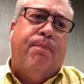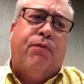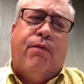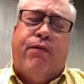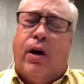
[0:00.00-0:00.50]

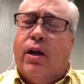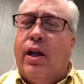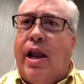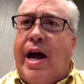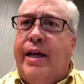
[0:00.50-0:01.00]
Fairly
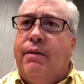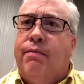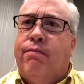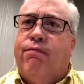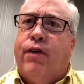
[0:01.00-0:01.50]
light
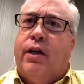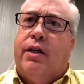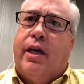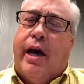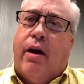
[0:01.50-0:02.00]
fed
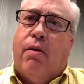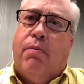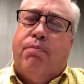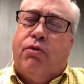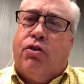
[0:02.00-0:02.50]
cattle
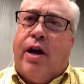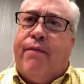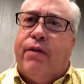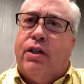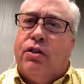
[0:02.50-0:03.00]

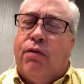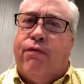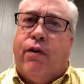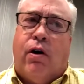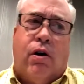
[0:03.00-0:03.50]
traffic so
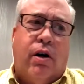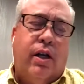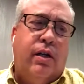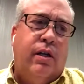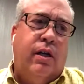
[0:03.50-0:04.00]
far
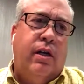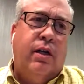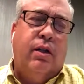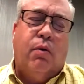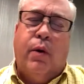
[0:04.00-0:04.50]
in
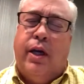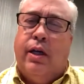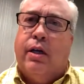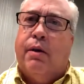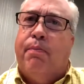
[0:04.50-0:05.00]
the week,
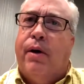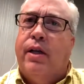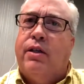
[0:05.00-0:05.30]
but